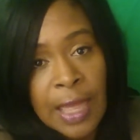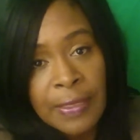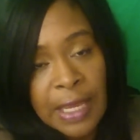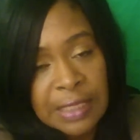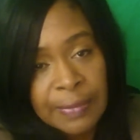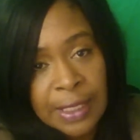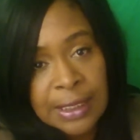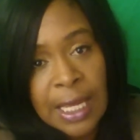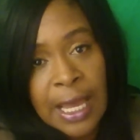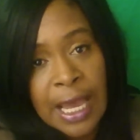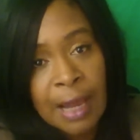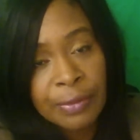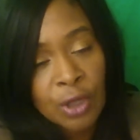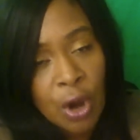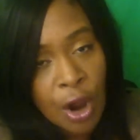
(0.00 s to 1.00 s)
That's my
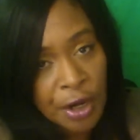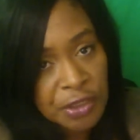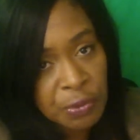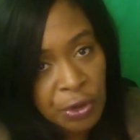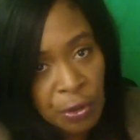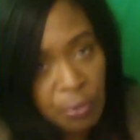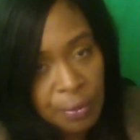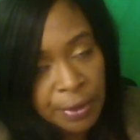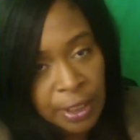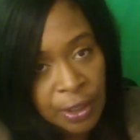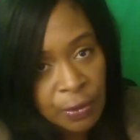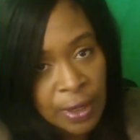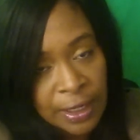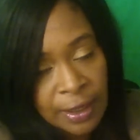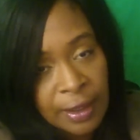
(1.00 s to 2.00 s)
time. The Hardest Working Woman in
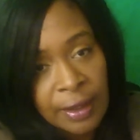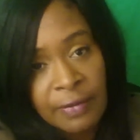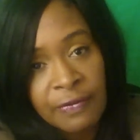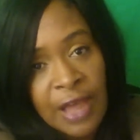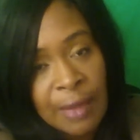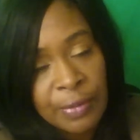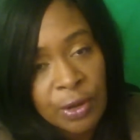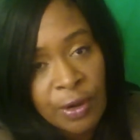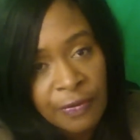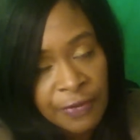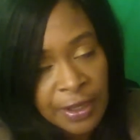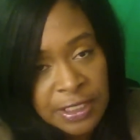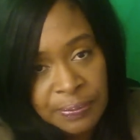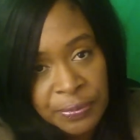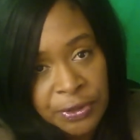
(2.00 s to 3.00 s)
Credit. Find me on
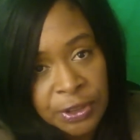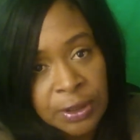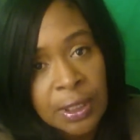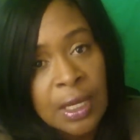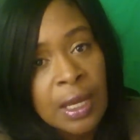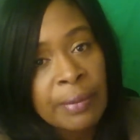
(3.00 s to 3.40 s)
Facebook.